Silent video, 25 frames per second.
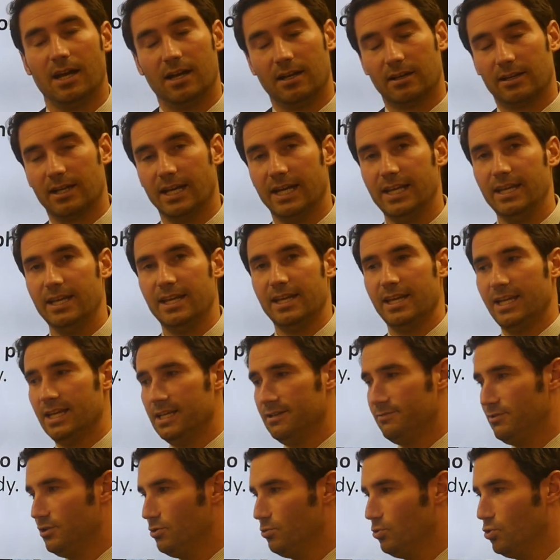Okay,
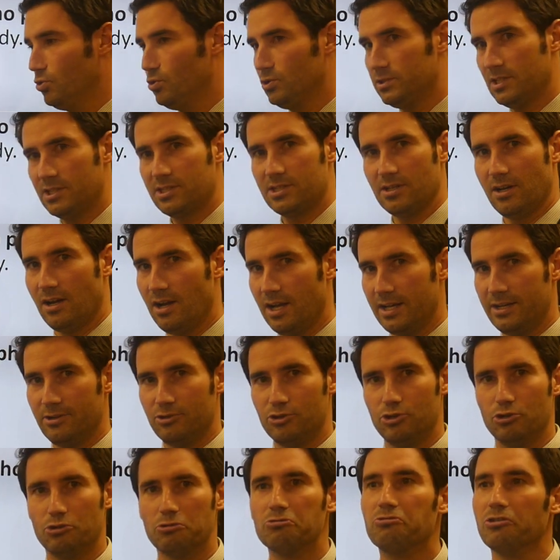if you all decide
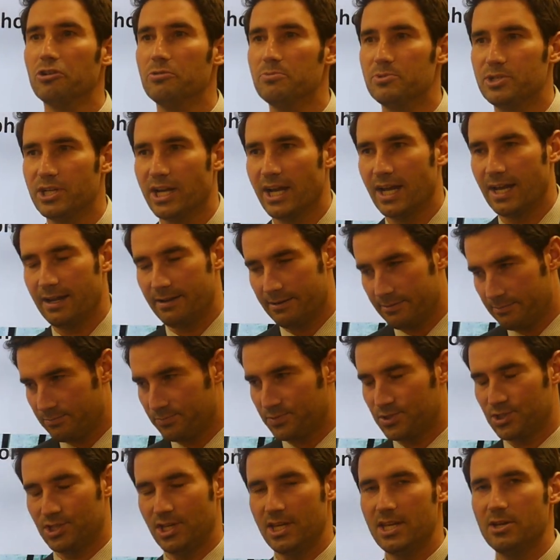on your group chat,
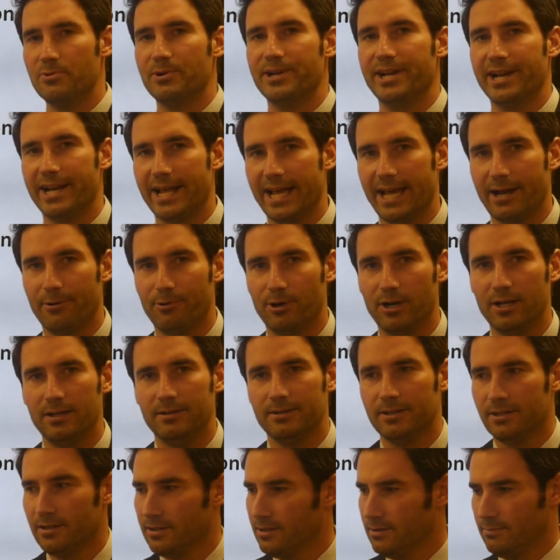see you in an
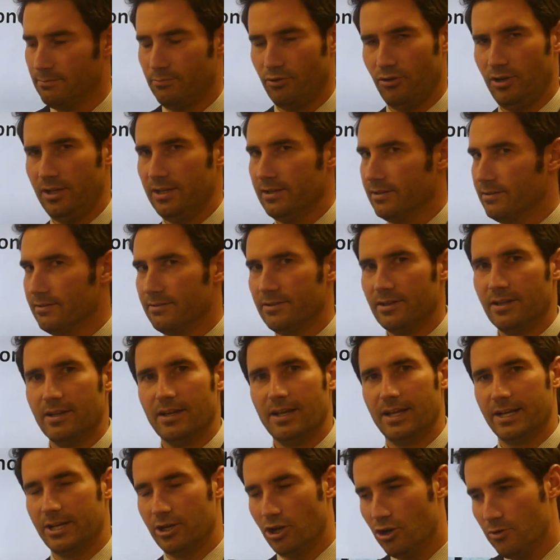hour, brilliant.
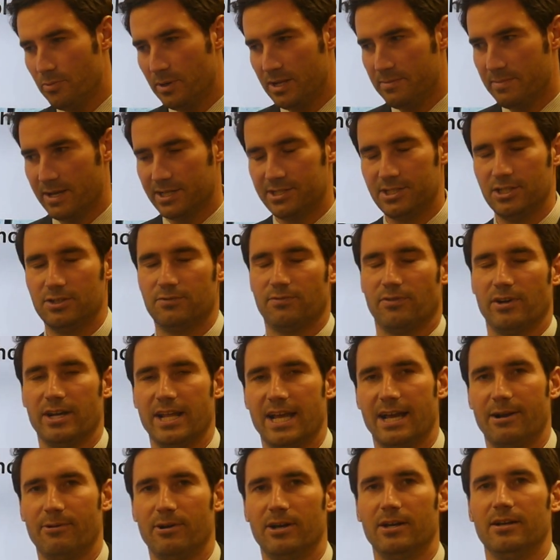Nobody message for an
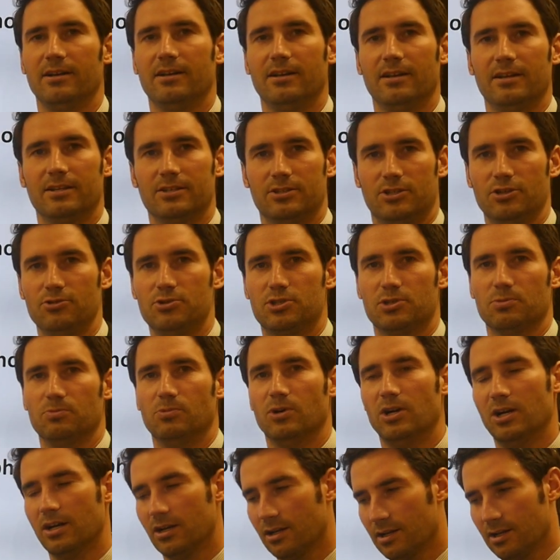hour, do some
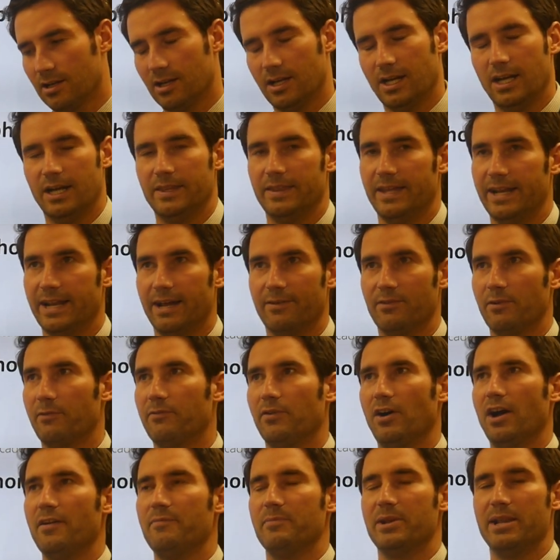work, and then have a
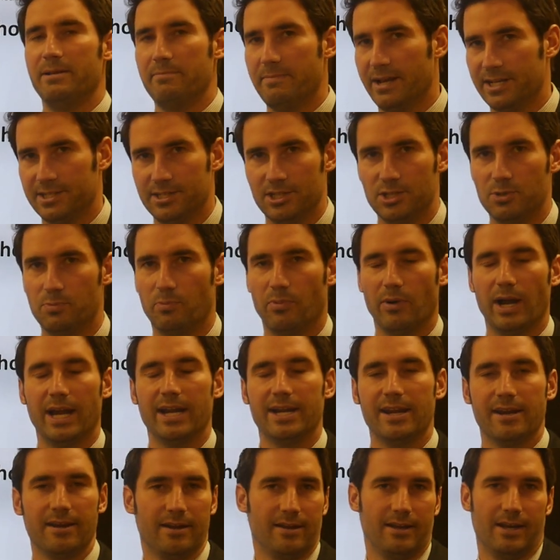5 minute message
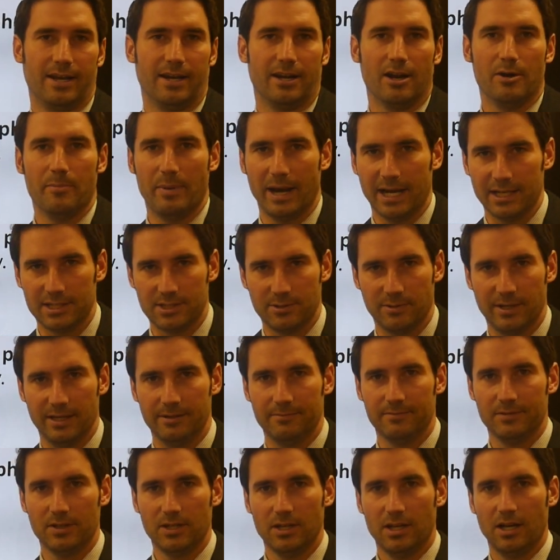break and go back to
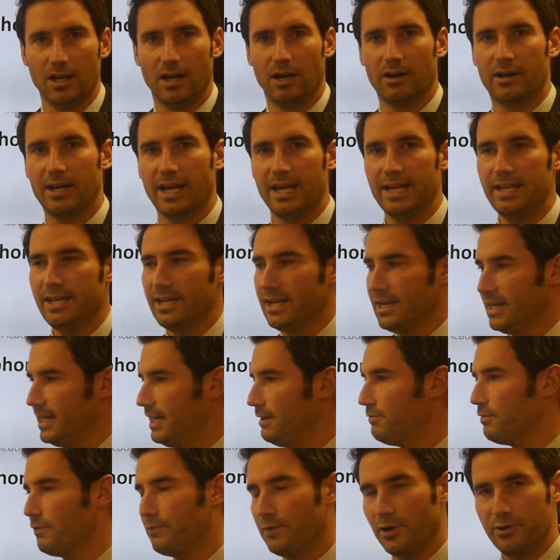it. Okay,
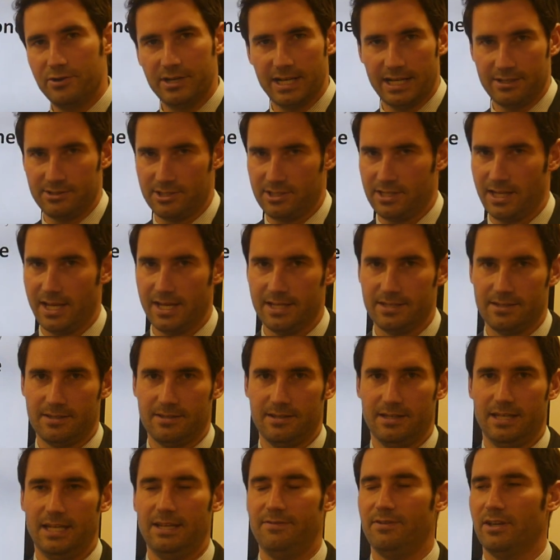leave the phone
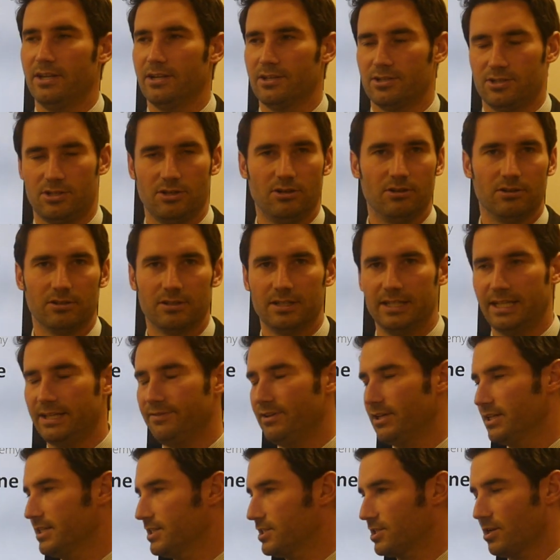downstairs, leave it in a sock, leave
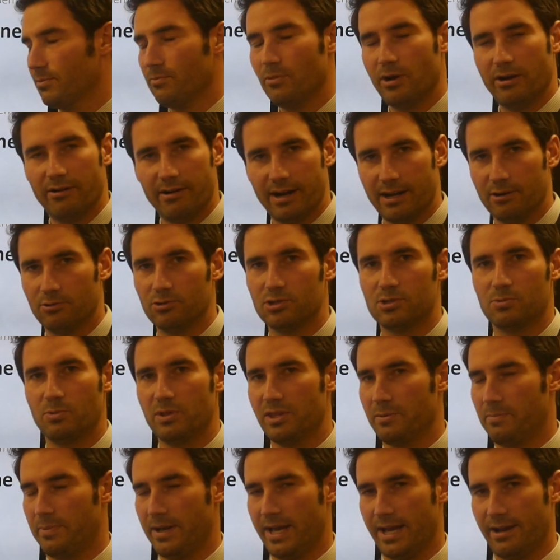it somewhere else
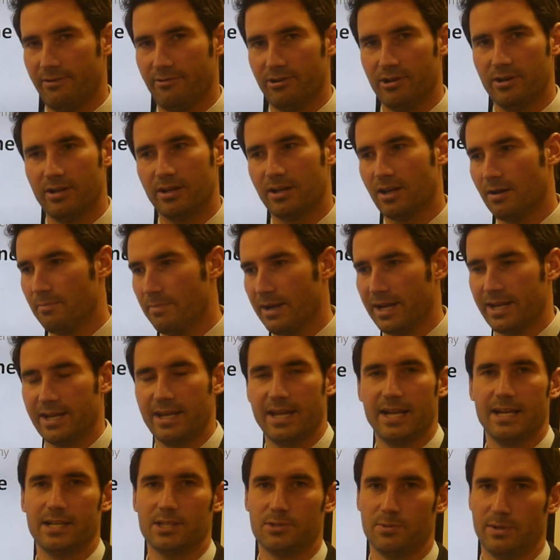with a parent, come back and
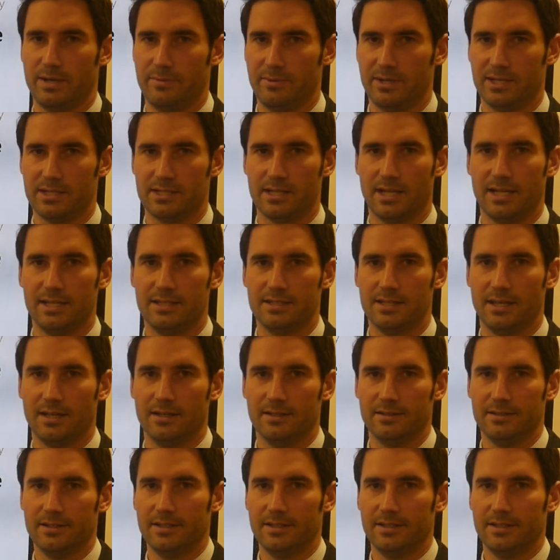get it 20 minutes later.